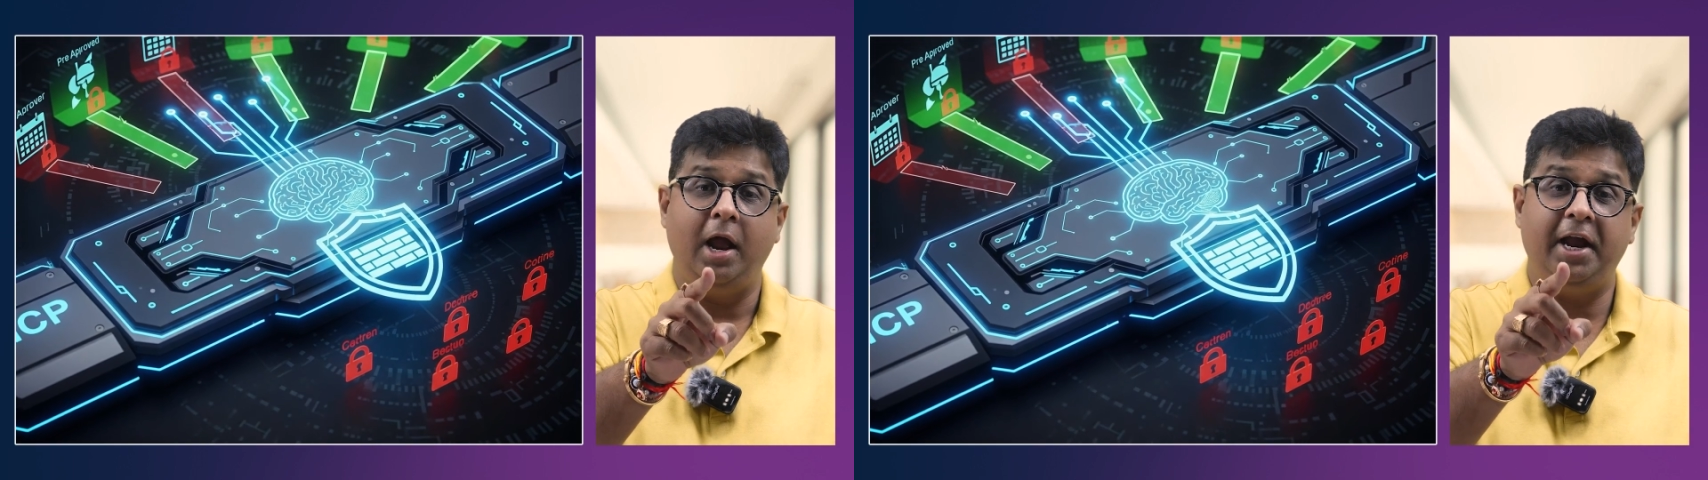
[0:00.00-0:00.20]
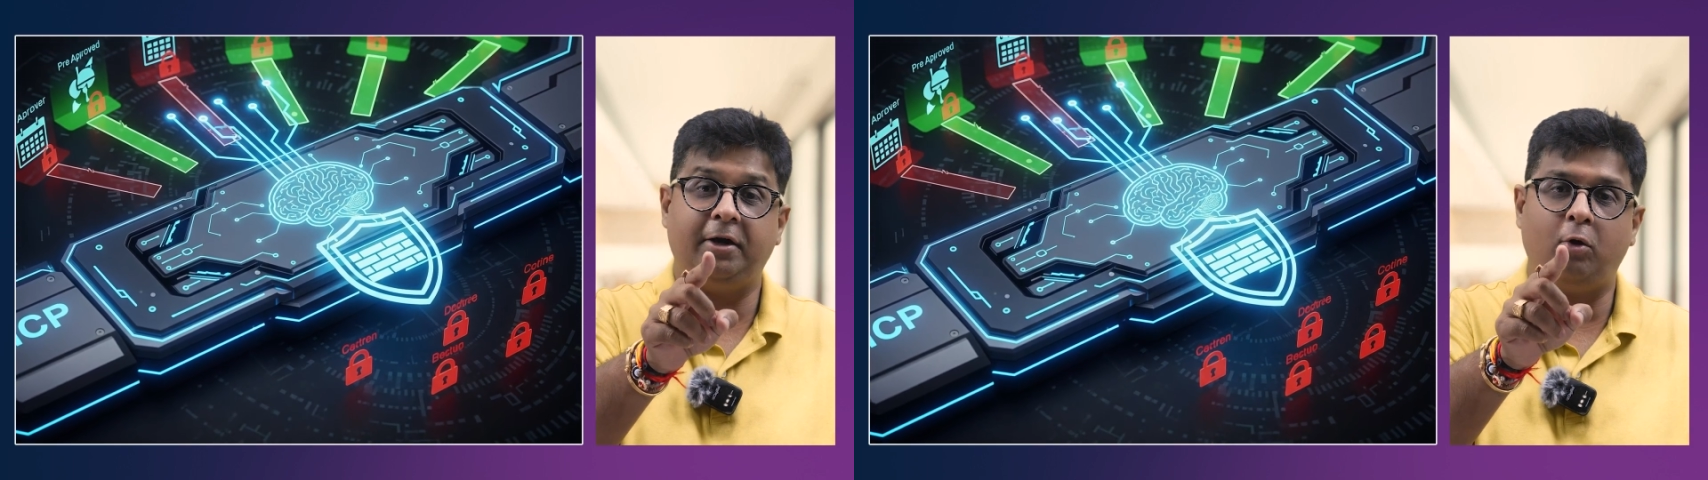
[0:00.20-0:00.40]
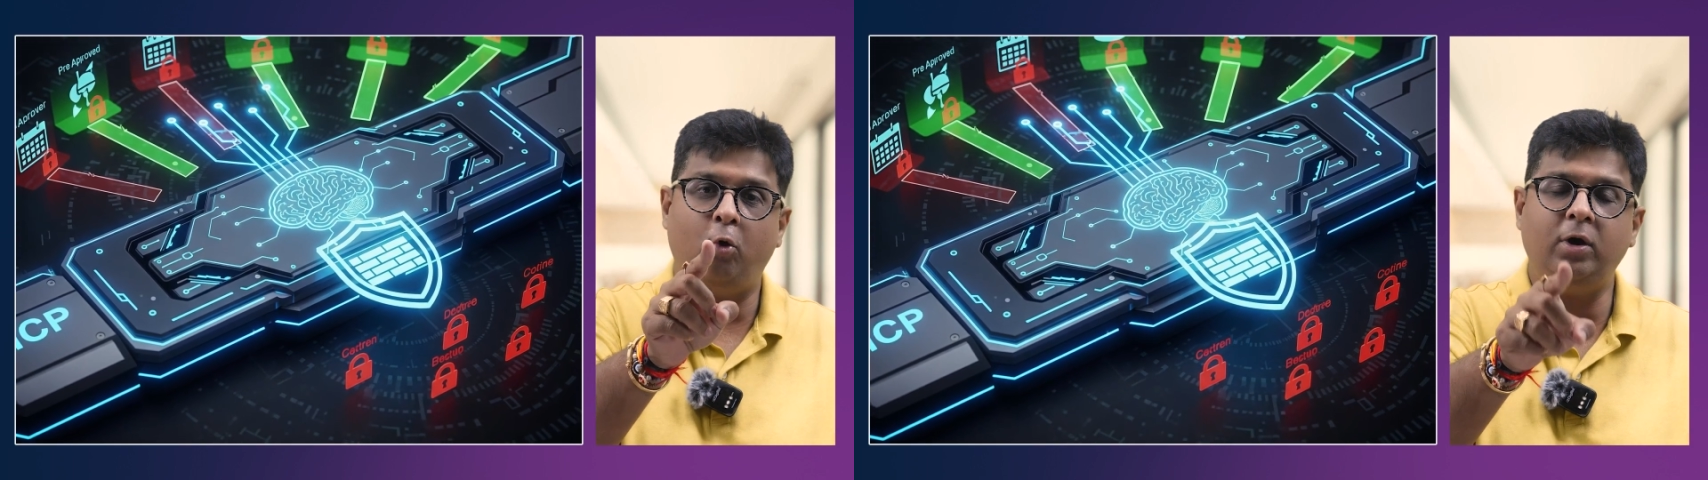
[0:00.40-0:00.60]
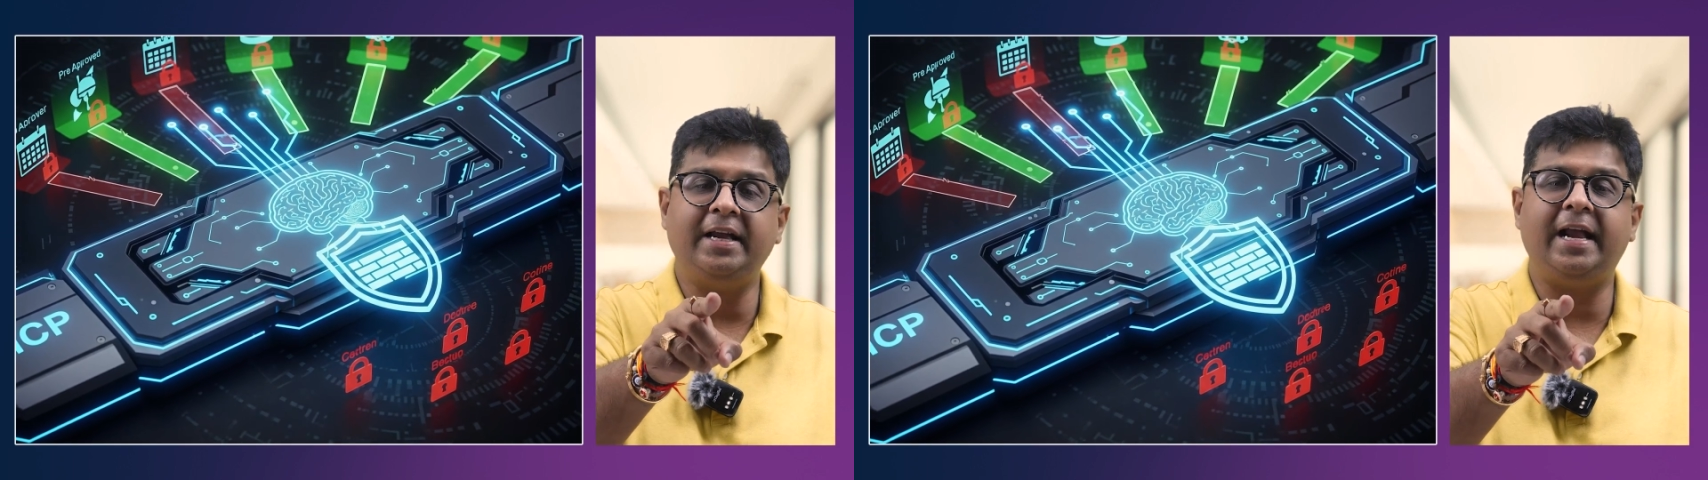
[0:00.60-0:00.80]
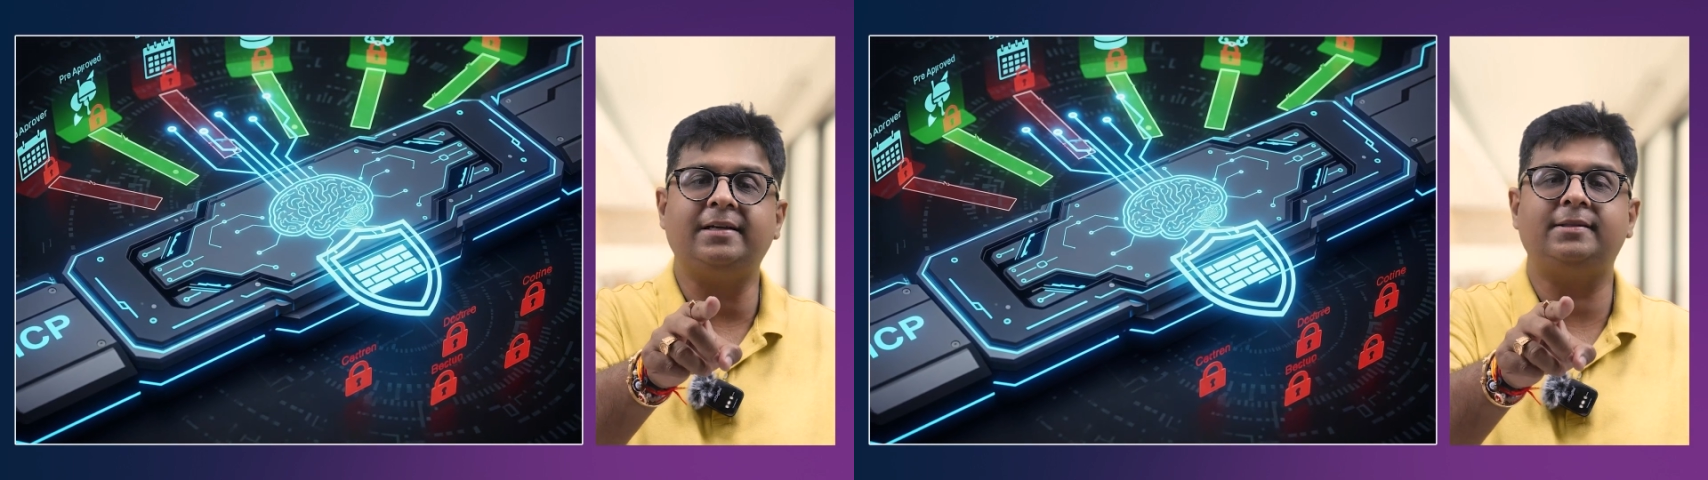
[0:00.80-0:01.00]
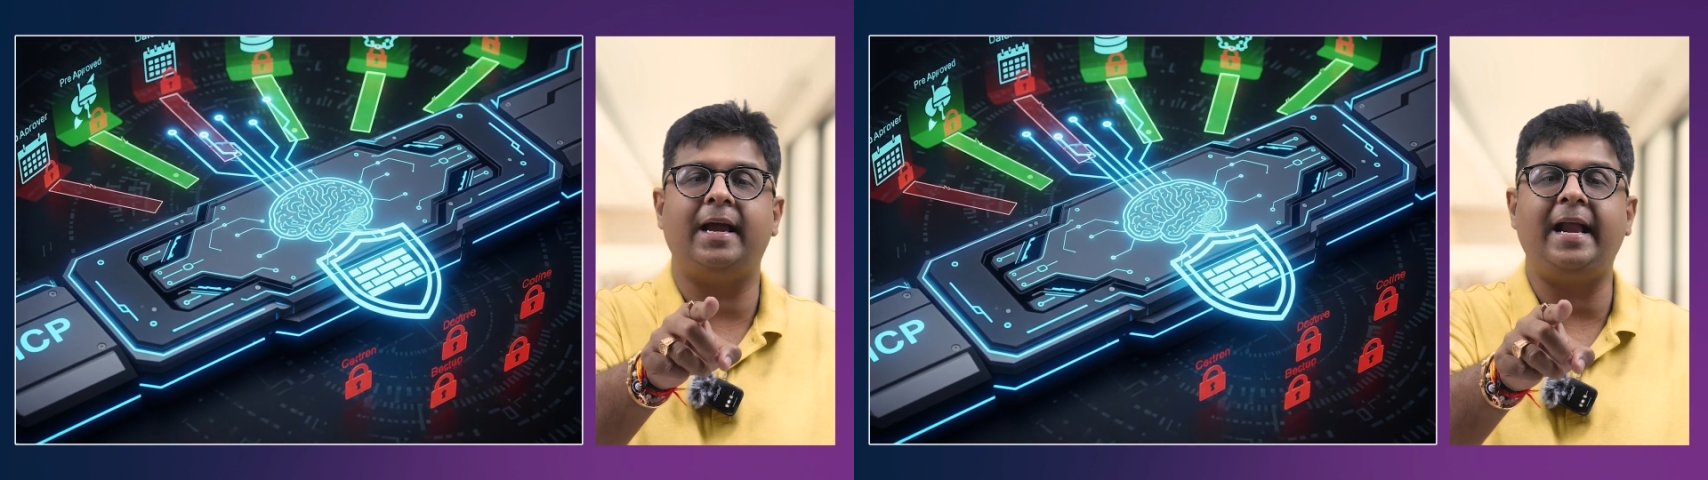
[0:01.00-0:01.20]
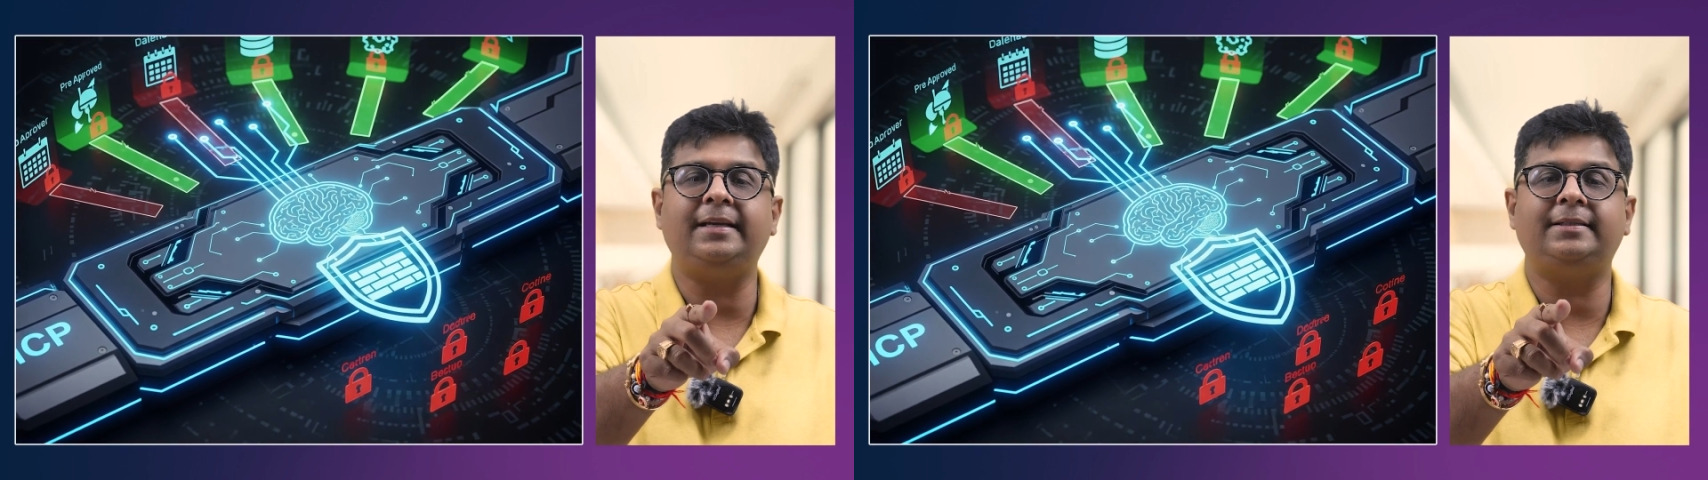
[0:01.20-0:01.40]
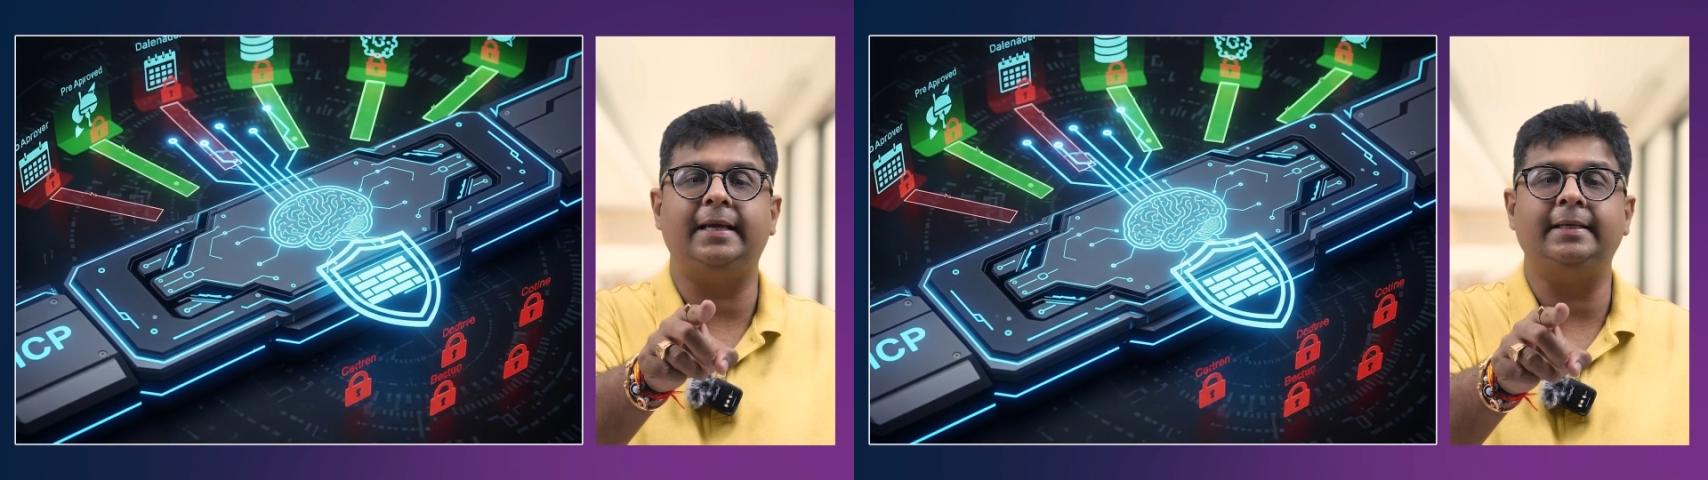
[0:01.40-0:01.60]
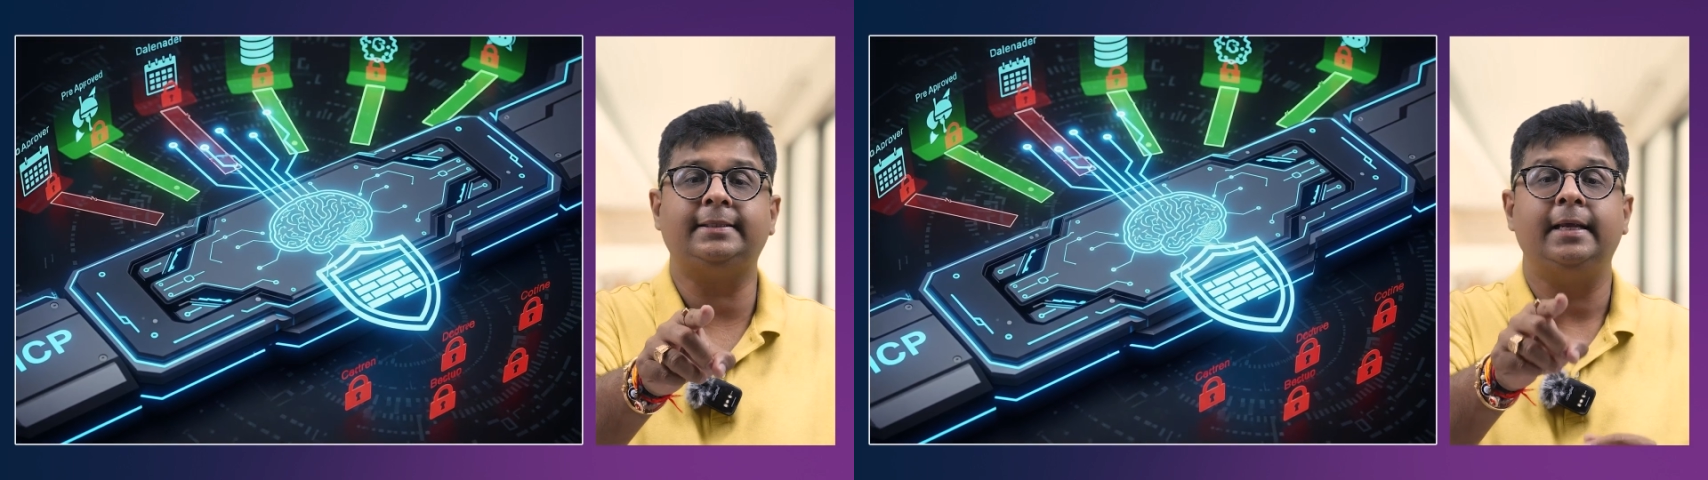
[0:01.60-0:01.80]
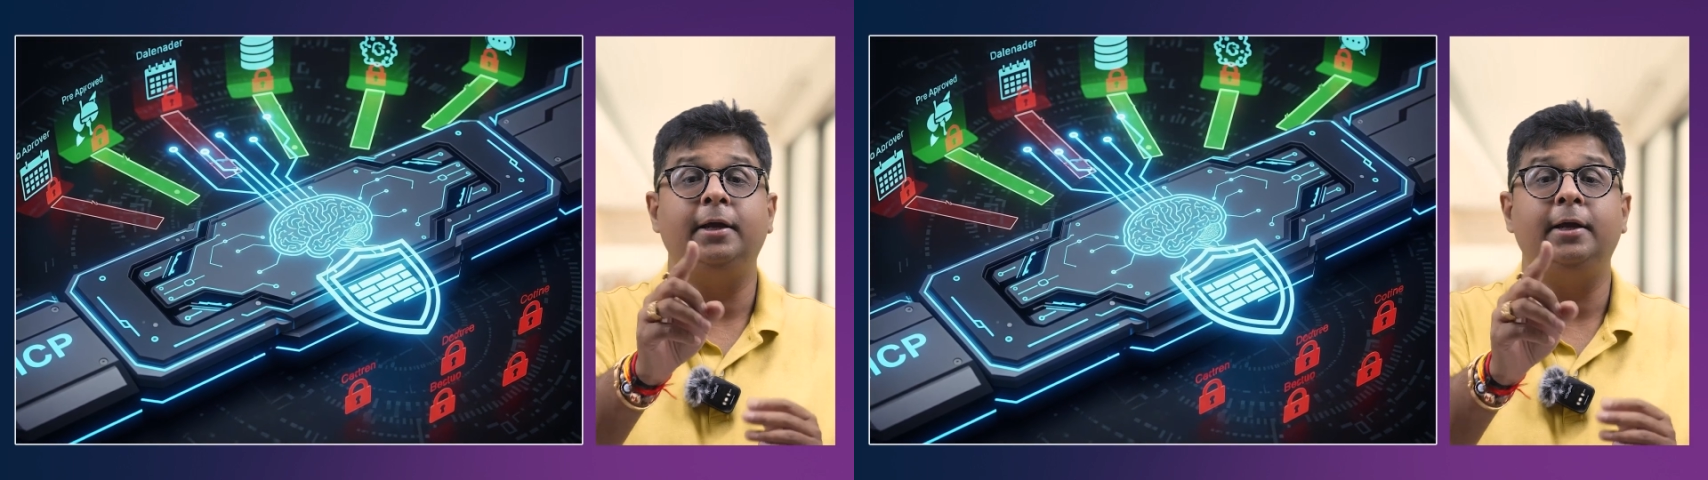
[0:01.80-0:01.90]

It only gets the access